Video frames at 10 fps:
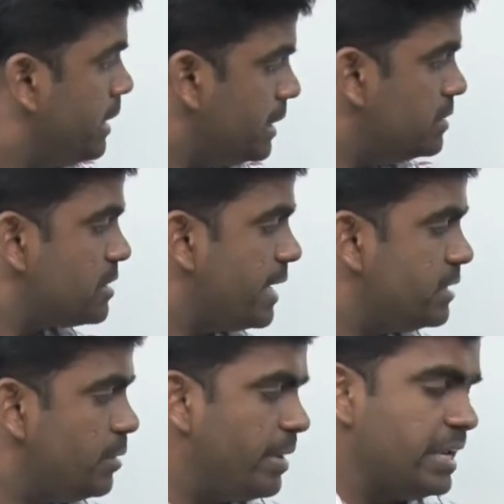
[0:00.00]

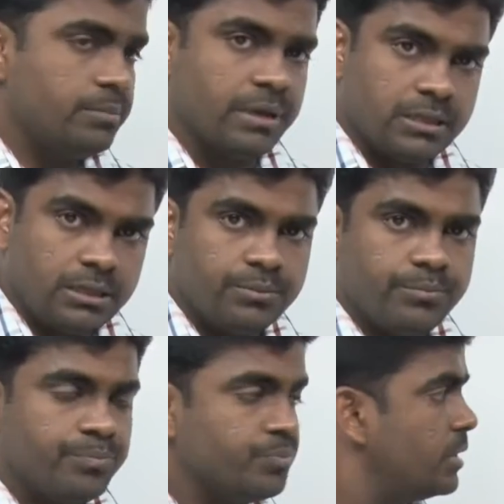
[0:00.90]
Inside the main method,
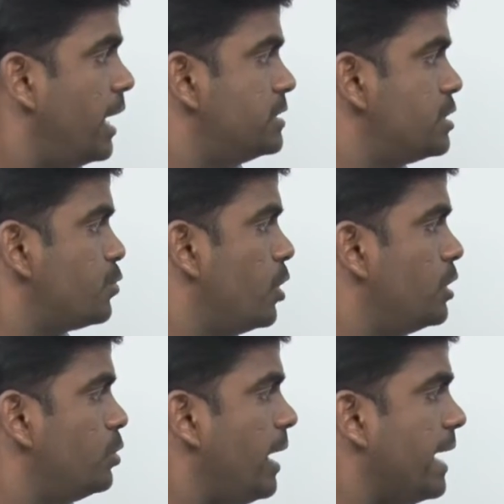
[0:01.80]
I just
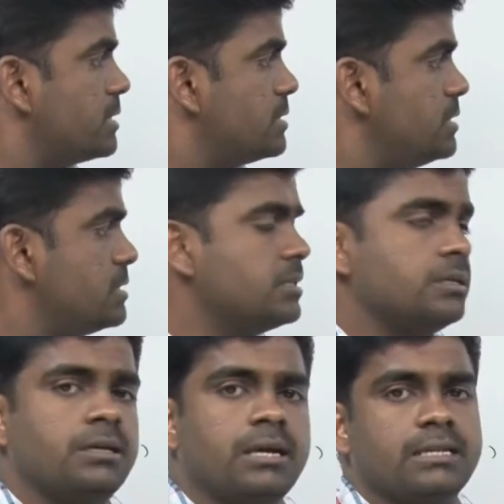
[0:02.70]
want to access
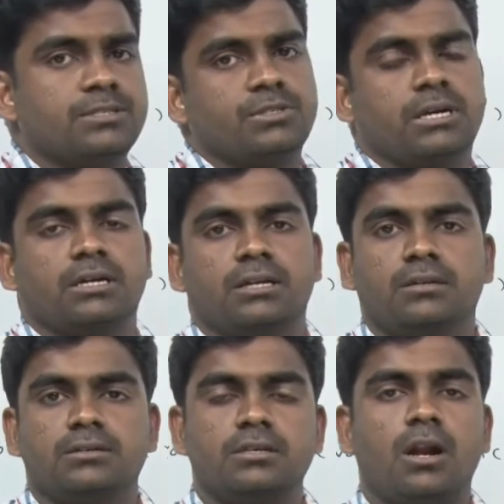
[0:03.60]
constructor.
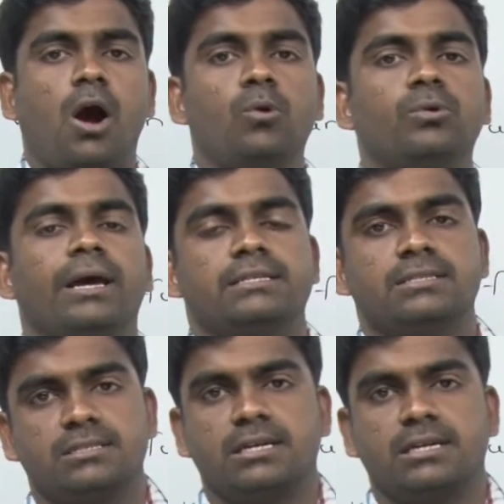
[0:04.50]
Sir, how to access